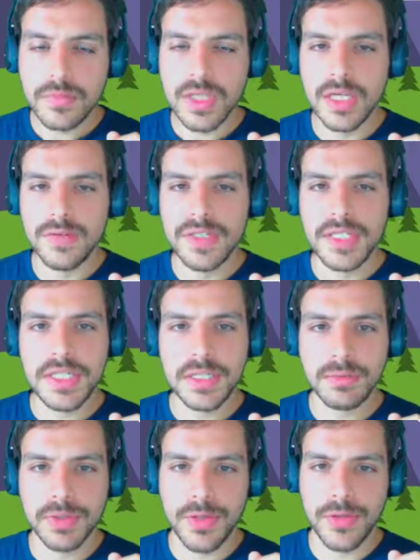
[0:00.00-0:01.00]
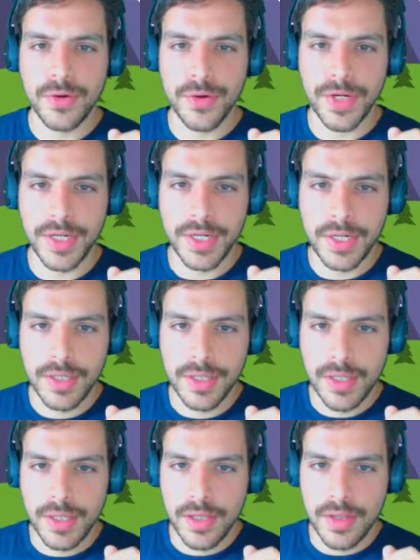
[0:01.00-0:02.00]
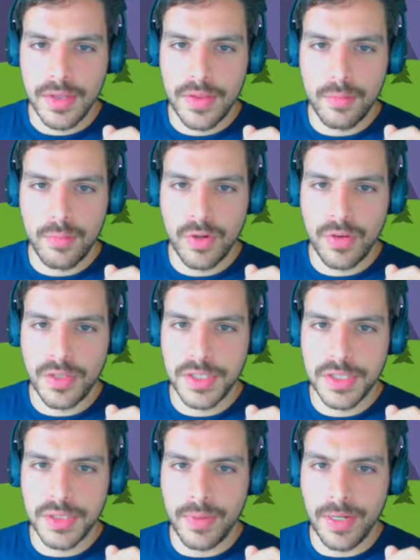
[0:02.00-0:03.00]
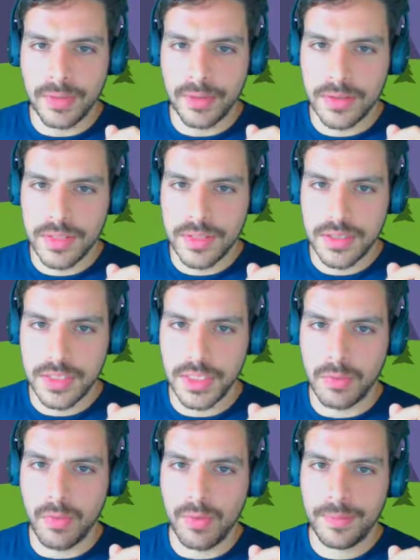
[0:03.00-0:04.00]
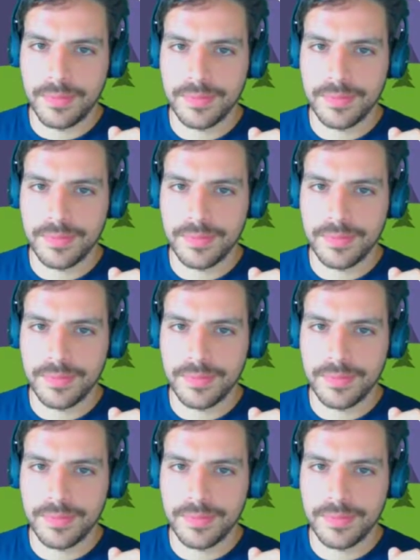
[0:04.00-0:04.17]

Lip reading: If z is equal to 30, then what are these two angles equal?